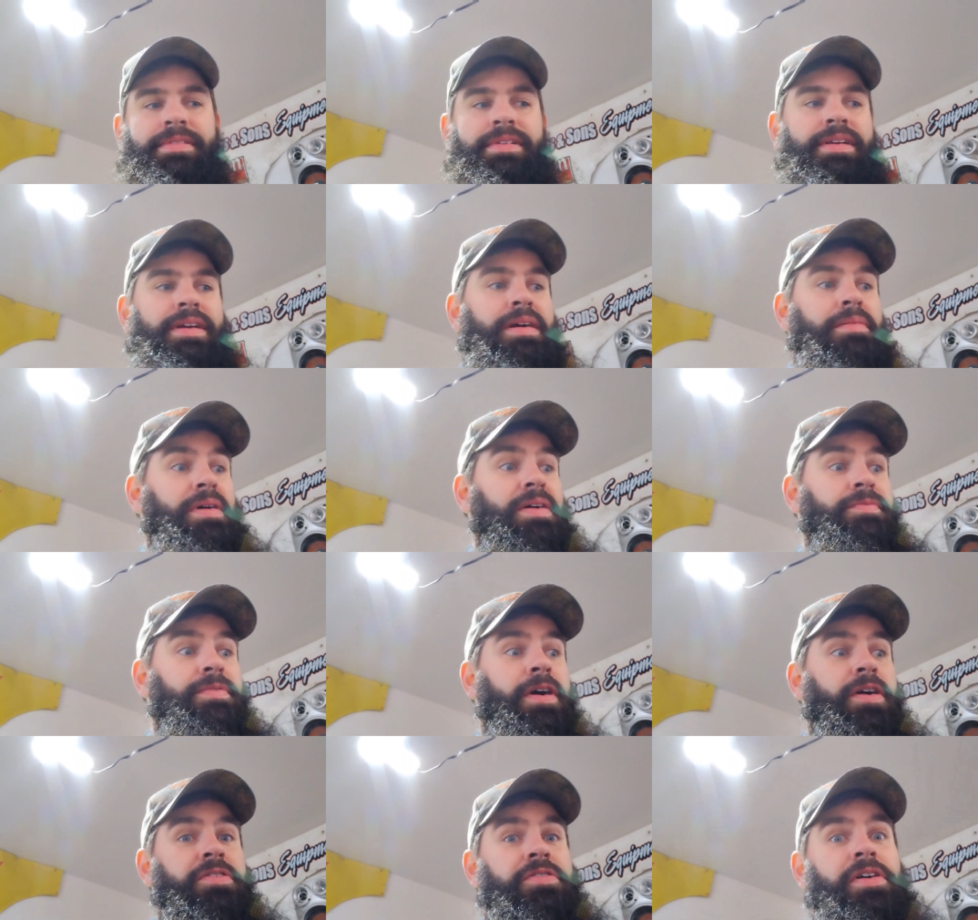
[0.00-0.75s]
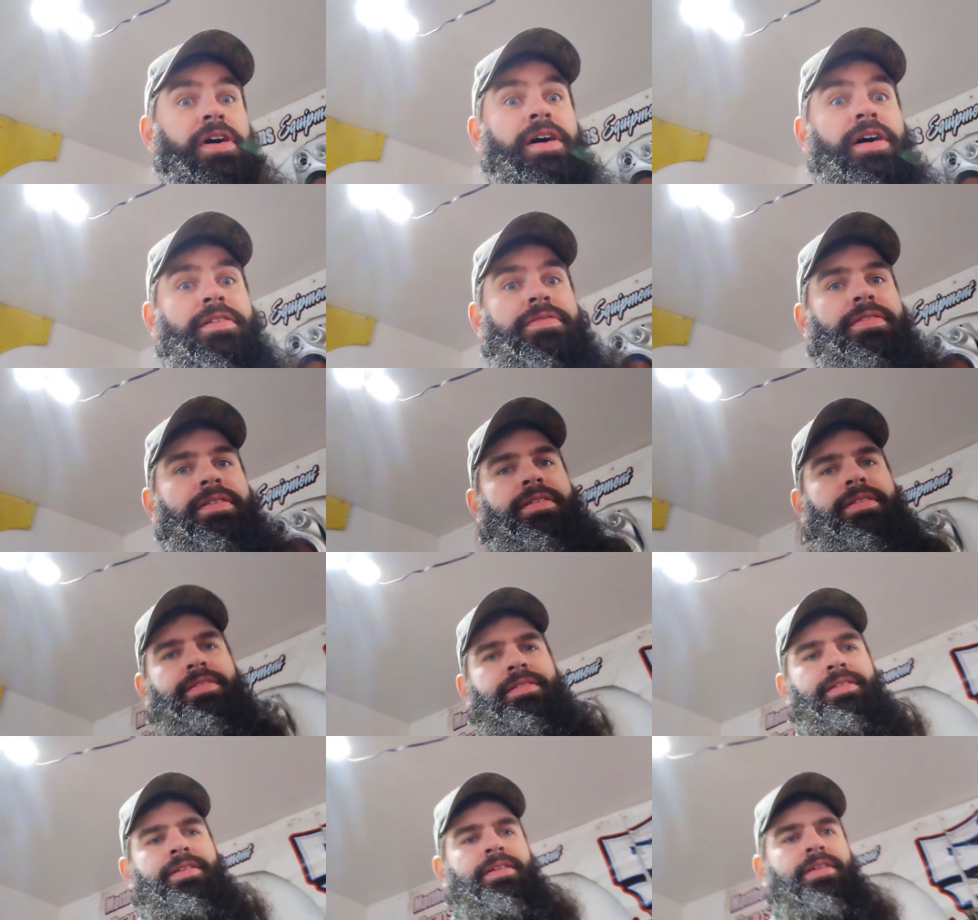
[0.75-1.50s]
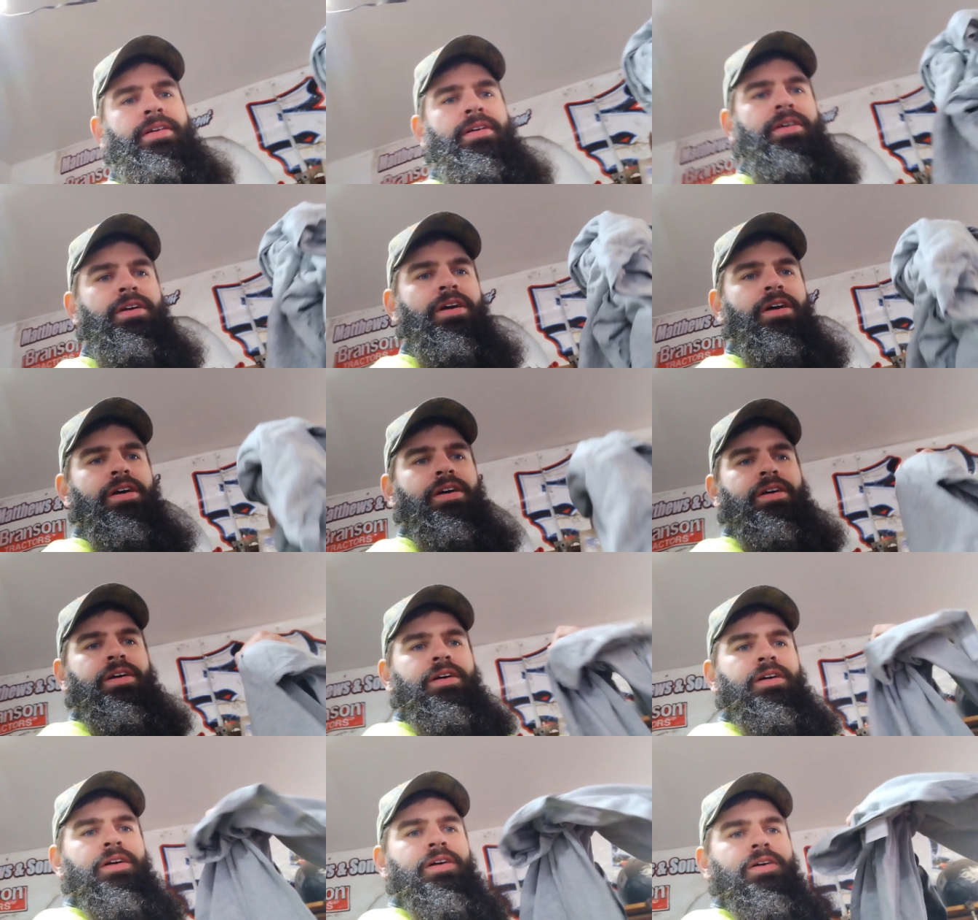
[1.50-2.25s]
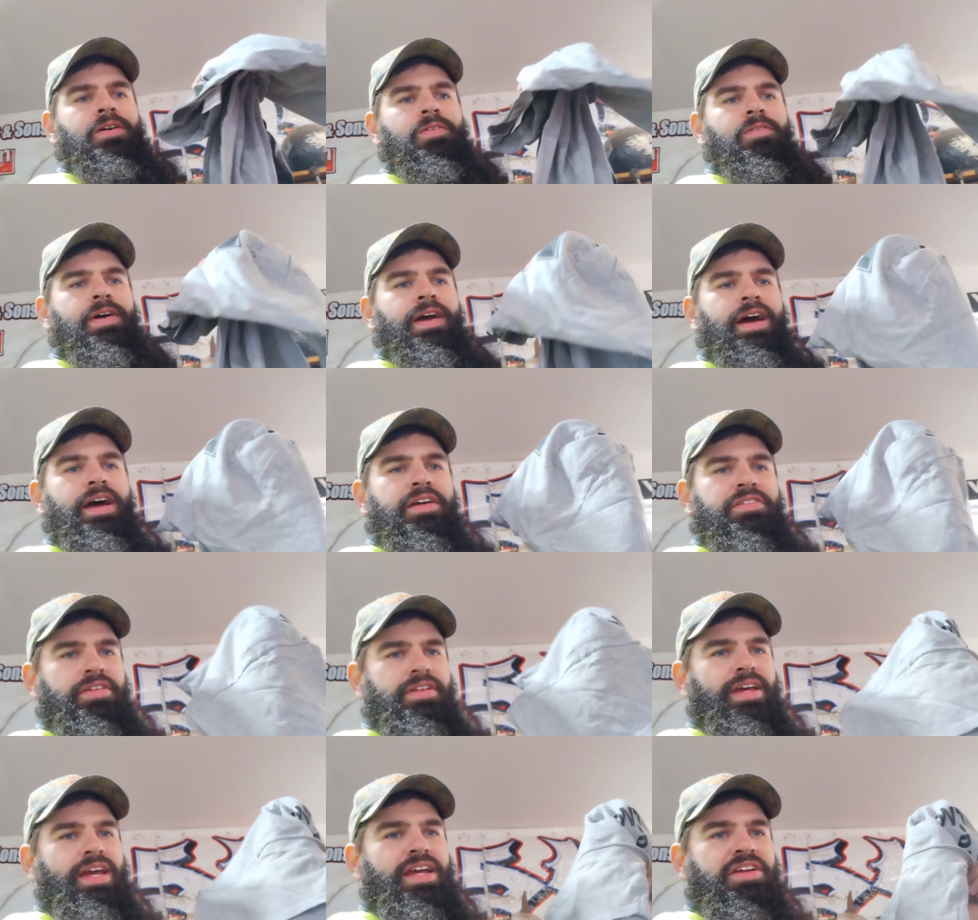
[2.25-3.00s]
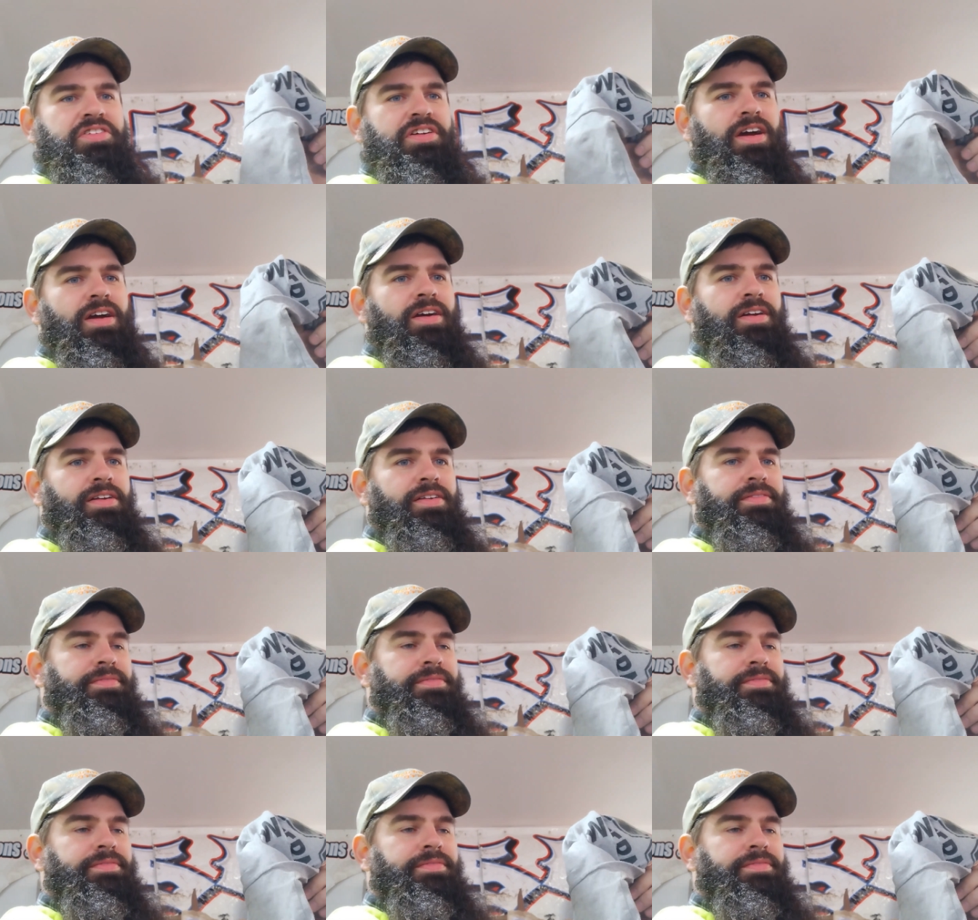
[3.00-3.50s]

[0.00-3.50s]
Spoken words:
But first off, we got us a t-shirt.